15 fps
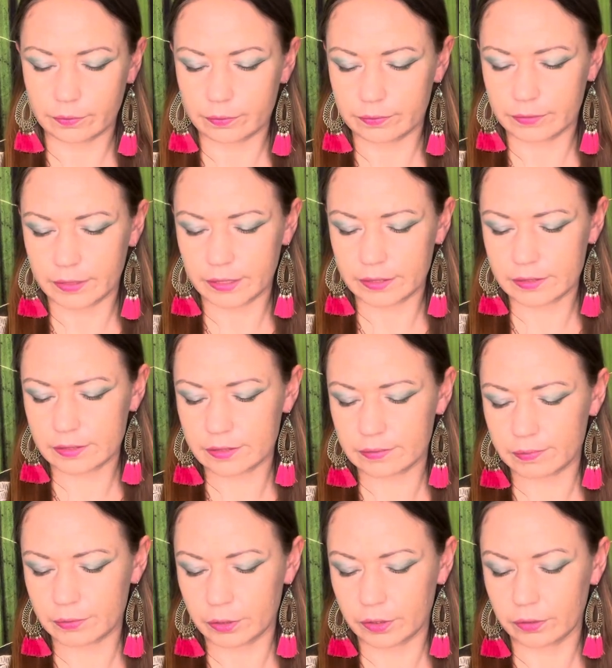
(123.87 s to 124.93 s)
That's
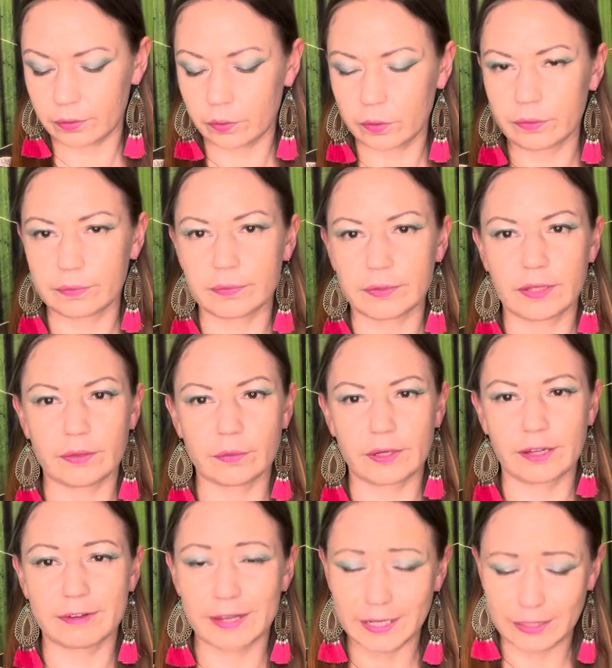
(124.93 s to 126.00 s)
pretty cool. Then we
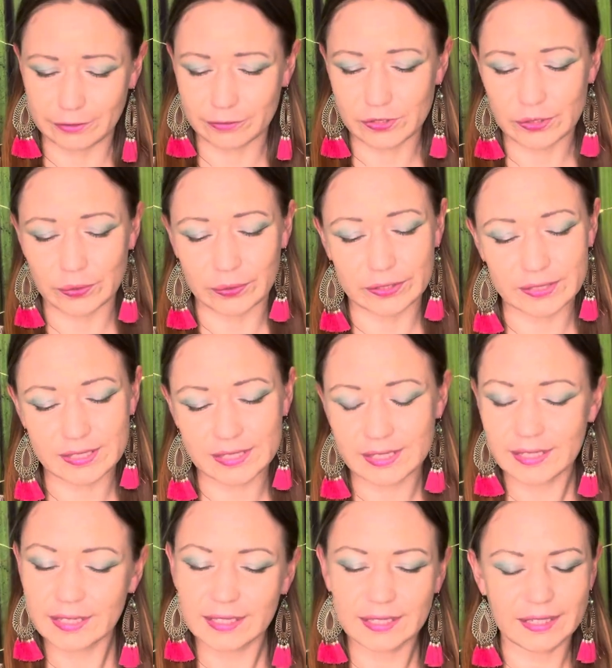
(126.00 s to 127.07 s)
have Eight of Swords.
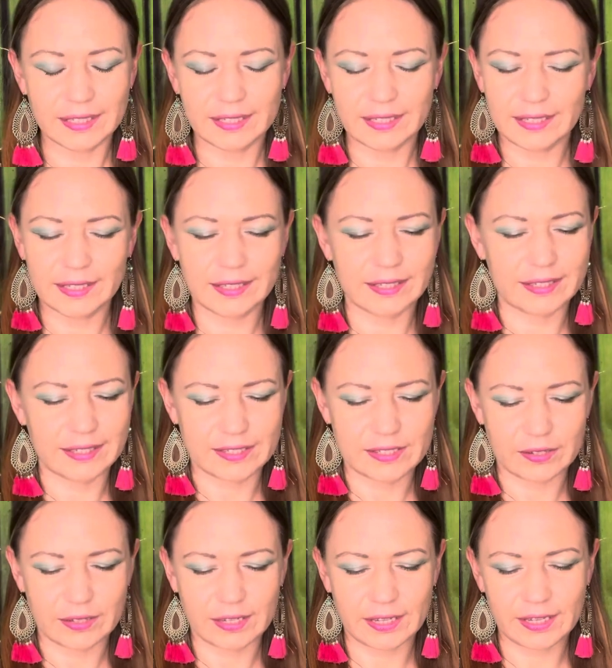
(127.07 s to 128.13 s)
That's
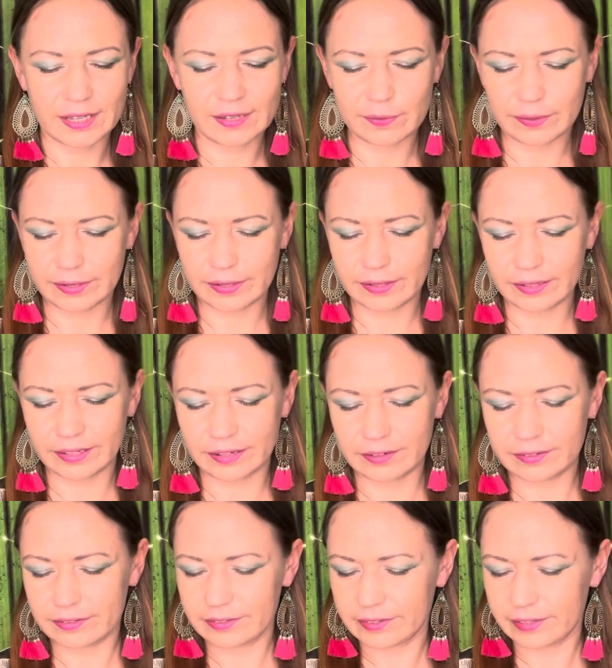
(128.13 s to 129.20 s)
okay.
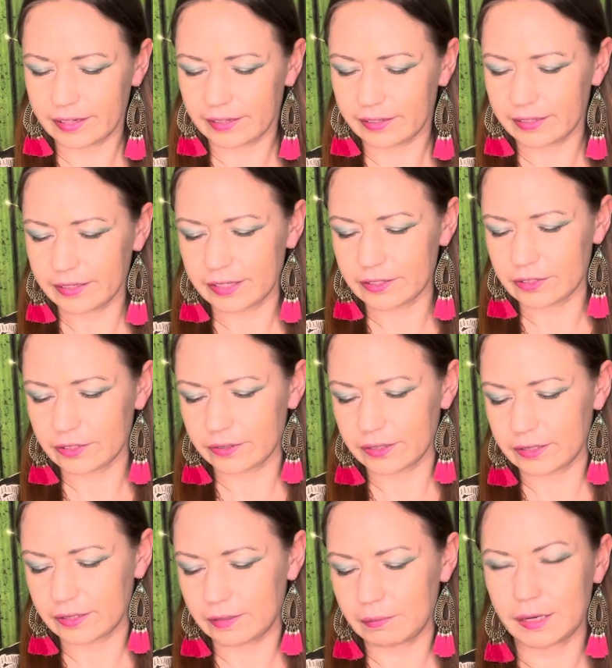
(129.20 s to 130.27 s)
I'll get to it
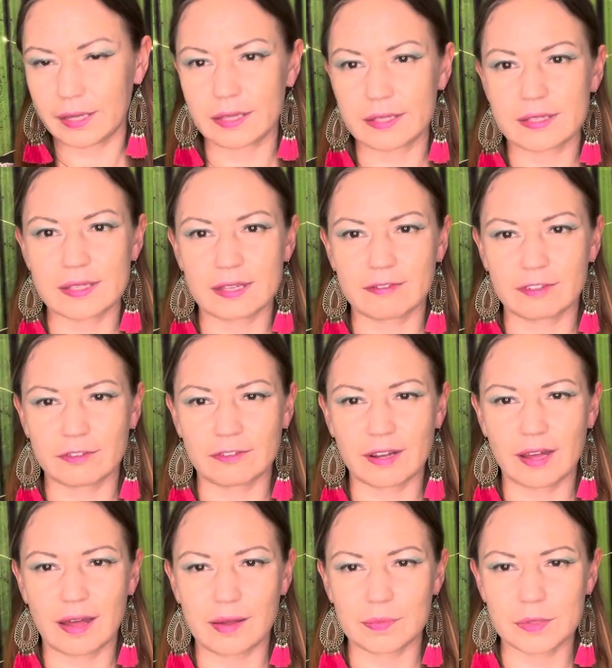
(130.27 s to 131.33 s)
in a minute. Seven of
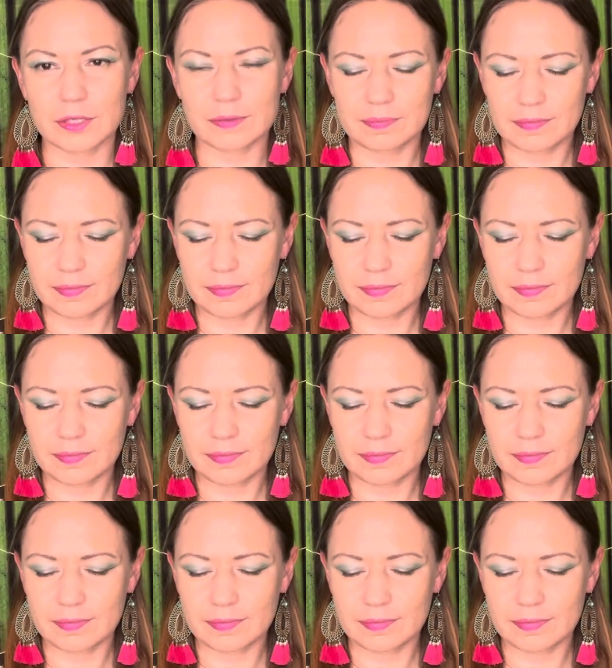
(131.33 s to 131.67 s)
Cups.